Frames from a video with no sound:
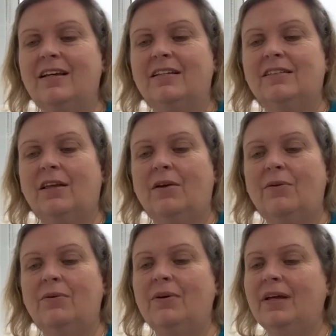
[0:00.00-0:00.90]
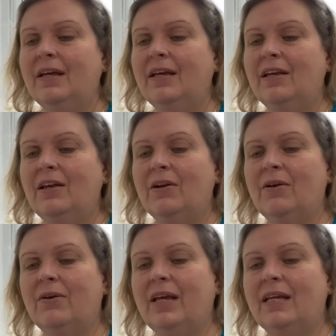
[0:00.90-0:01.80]
So, you
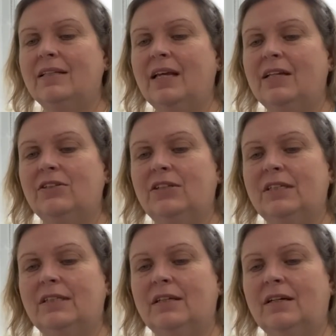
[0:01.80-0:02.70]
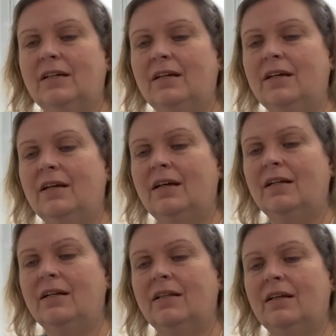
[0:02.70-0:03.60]
know, it's just
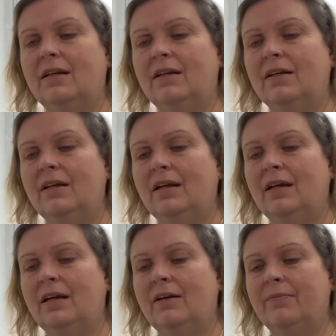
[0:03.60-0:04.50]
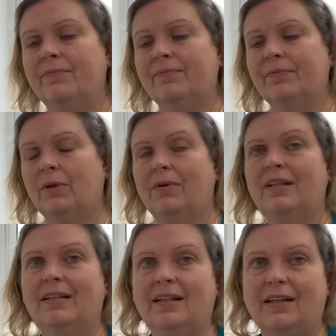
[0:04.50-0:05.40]
another
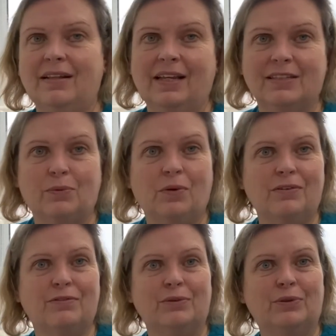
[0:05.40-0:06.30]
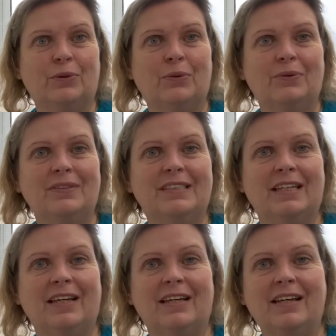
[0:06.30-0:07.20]
I think it's a wonderful tool
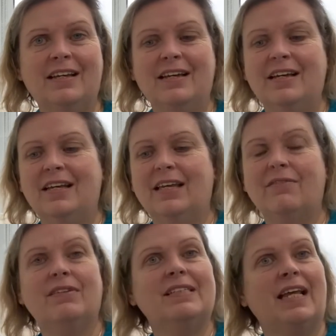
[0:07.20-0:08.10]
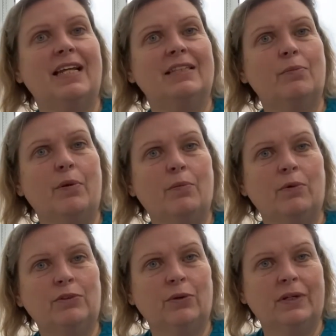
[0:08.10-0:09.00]
to give us ladies a bit
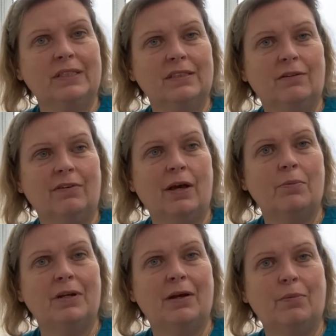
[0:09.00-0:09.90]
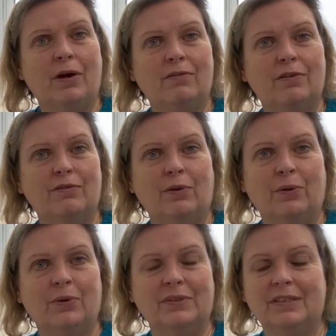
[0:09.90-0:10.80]
more choice of helping our pelvic
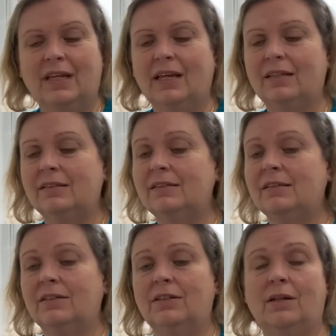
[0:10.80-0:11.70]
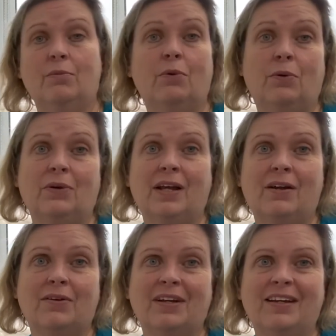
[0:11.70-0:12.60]
floors. It's such an important
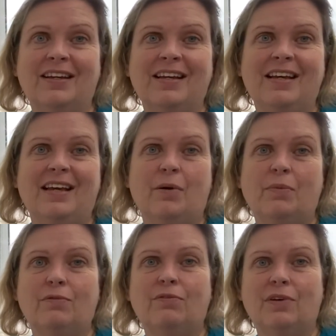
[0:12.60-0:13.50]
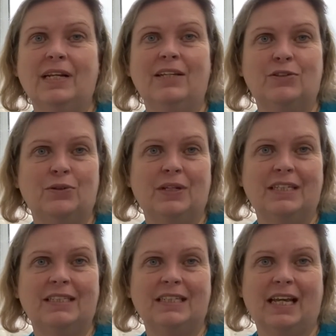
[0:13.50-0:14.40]
area, and we really do
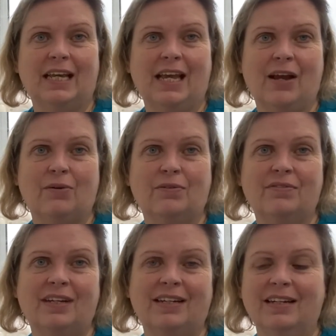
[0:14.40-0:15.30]
need to take care of it.